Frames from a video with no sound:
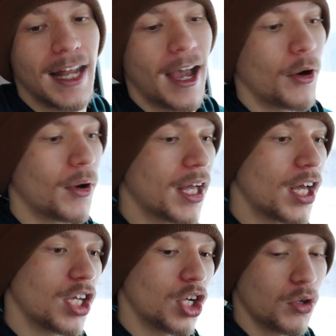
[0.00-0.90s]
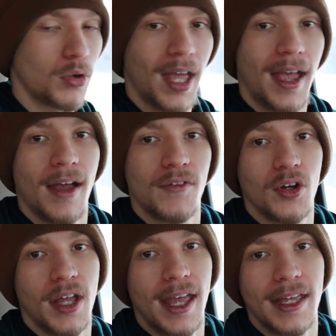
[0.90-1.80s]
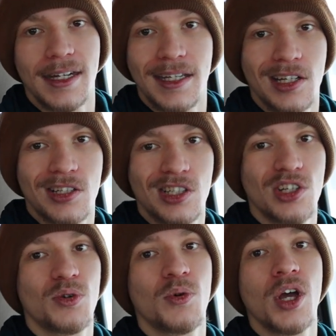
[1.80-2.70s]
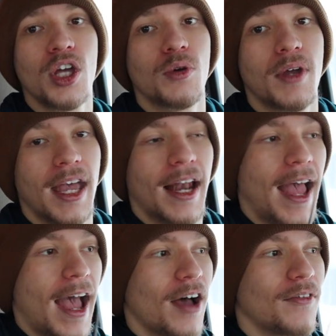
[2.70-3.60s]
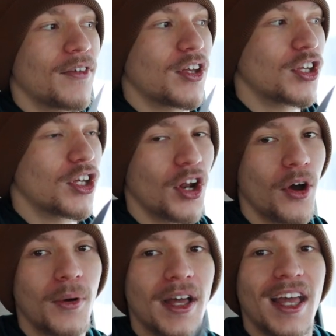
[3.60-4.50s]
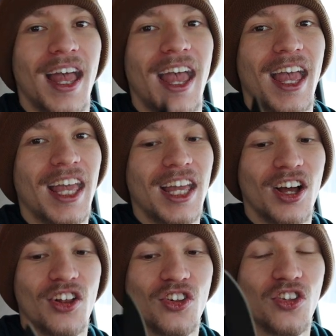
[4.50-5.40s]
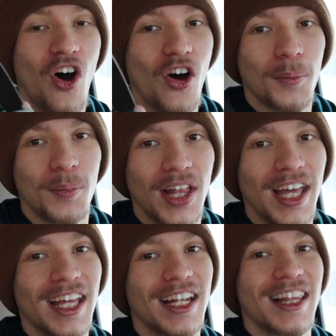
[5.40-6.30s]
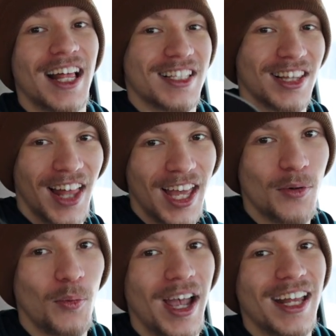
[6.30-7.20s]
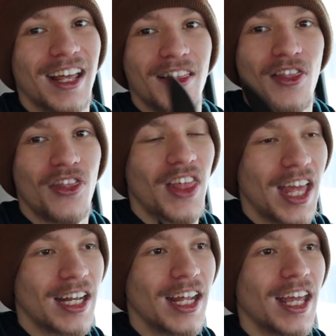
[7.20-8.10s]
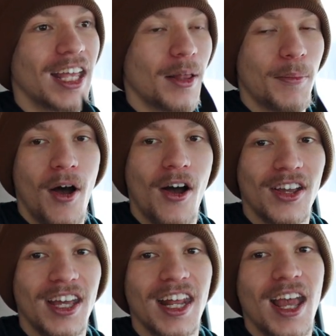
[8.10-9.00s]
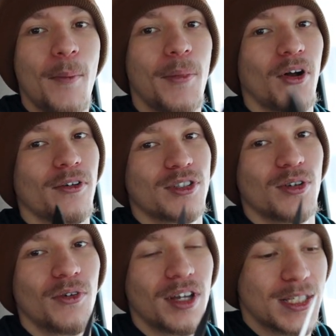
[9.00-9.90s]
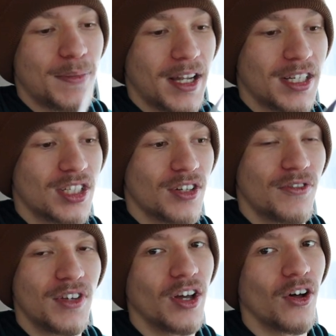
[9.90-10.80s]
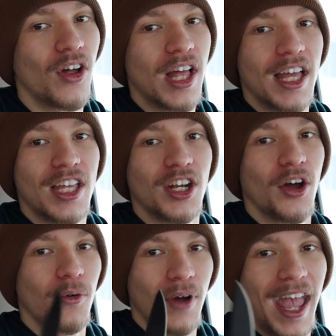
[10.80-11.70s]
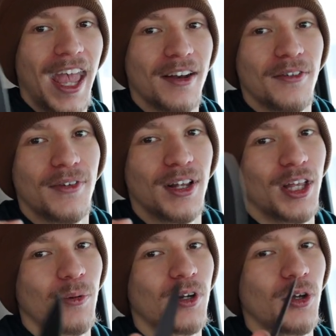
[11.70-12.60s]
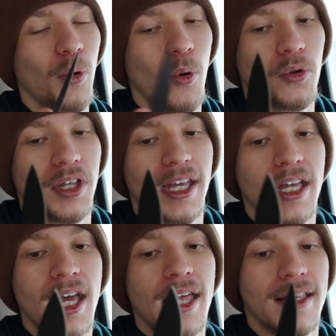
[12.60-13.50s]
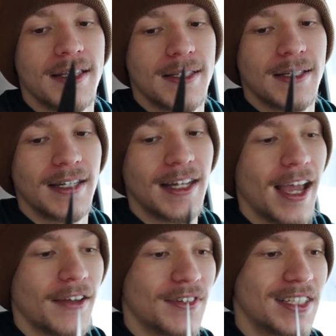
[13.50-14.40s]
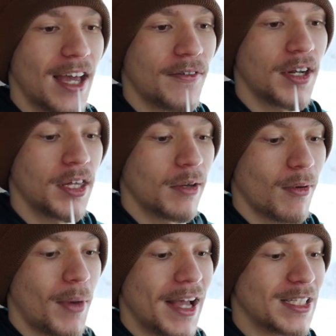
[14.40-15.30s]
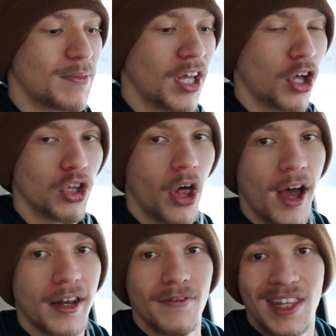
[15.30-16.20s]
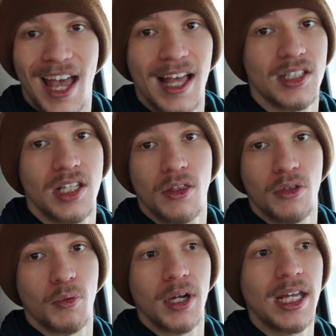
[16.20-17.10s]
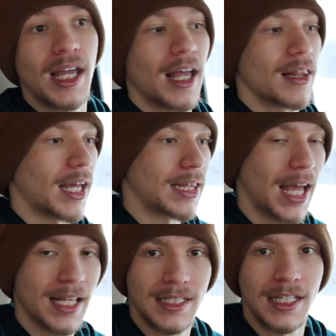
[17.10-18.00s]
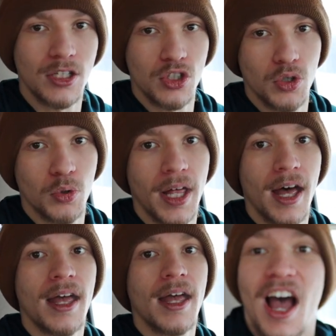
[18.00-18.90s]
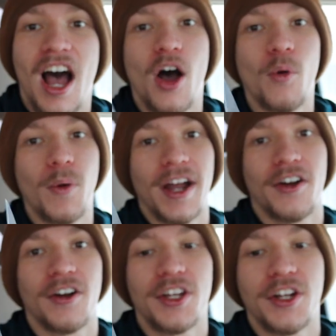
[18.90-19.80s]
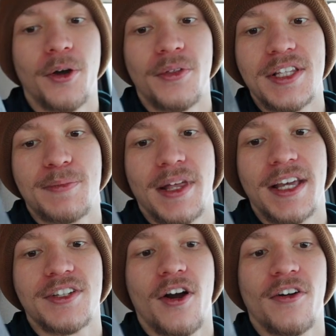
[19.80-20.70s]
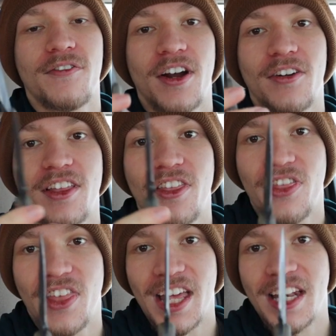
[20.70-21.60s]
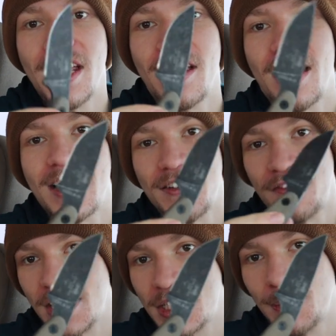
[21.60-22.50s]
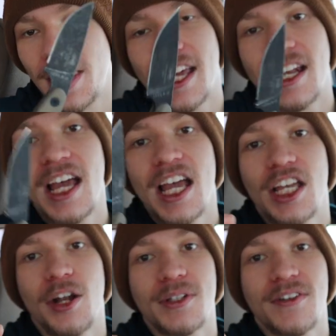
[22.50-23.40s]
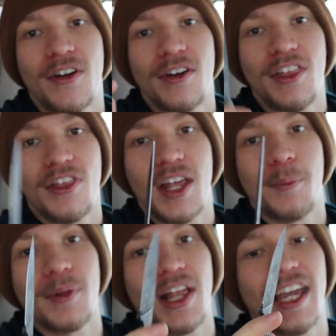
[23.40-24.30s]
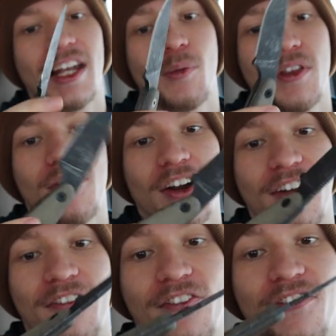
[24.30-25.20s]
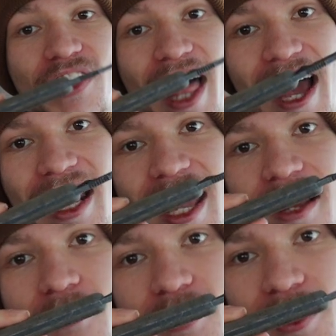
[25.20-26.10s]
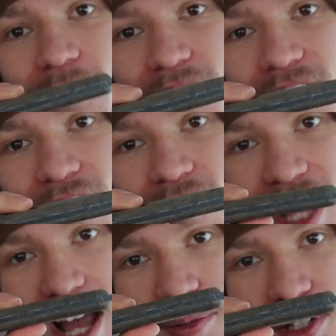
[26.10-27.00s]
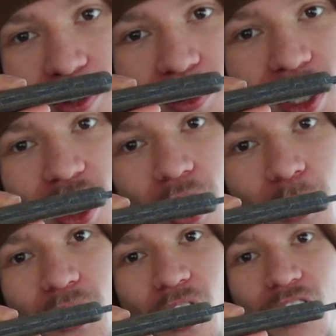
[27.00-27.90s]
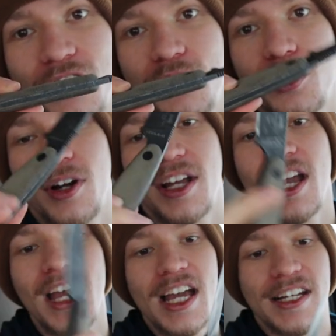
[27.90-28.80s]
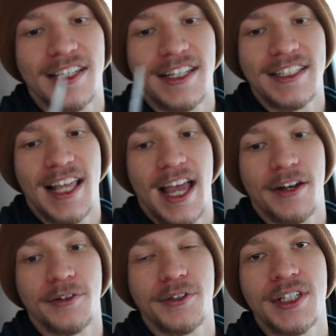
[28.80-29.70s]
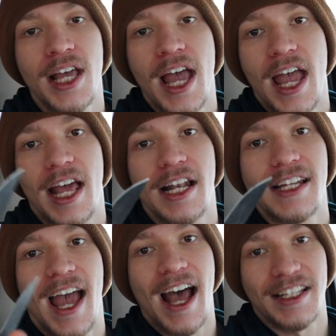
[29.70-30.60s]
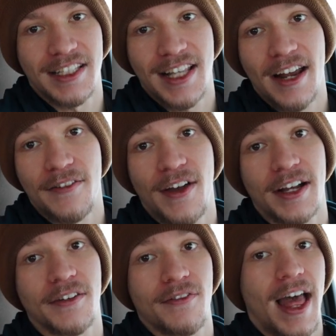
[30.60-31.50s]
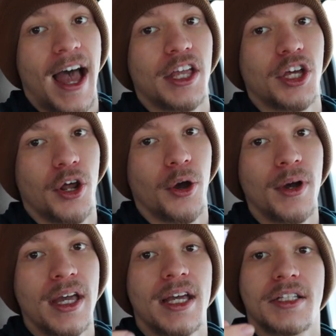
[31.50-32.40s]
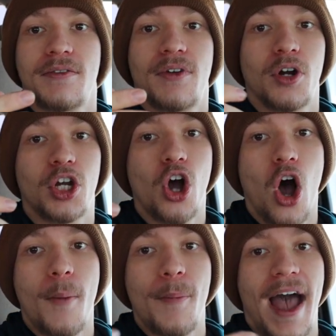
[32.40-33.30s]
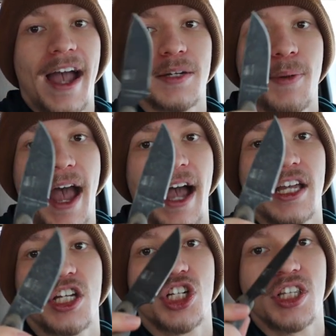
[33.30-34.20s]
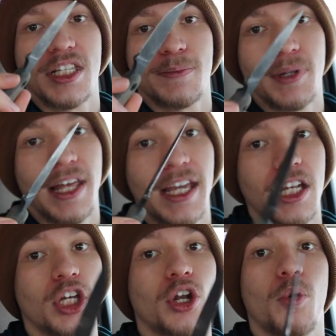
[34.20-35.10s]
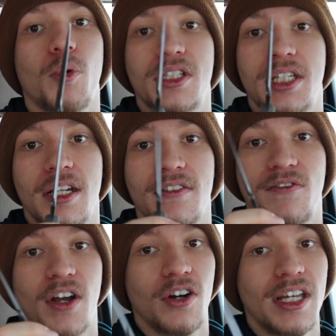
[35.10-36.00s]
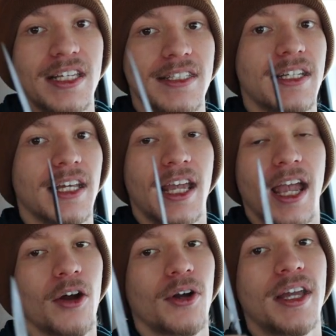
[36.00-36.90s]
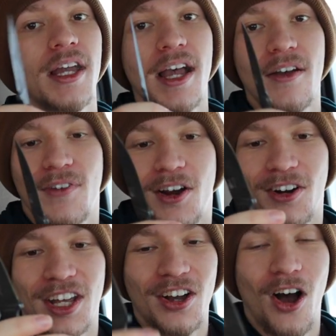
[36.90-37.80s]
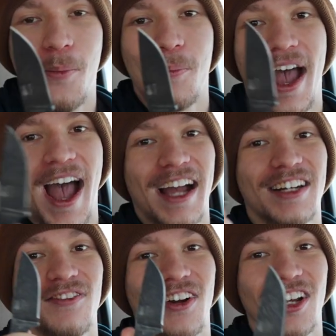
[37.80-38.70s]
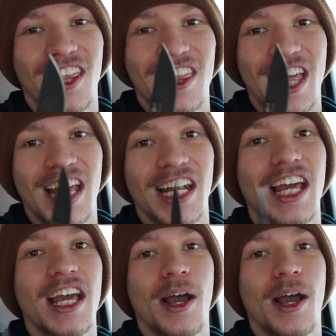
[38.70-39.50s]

Now, you know, you can't have your cake and eat it too. You can't have, you know, a long blade that's lightweight and thin in the pocket, but also expect it to feel you know, hand feeling when you hold it. This knife definitely reminds me a lot of the ESEE-3 and like the ESEE Izula, uh, where, you know, these blades are very thin as a fixed blade. You know, it's a very thin blade with very flat handles. Like you can see there's absolutely no contouring to these handles. And as a side effect of that, you know, it's a very compact package and this blade, you know, once again, it's very easy to carry, very compact and very thin.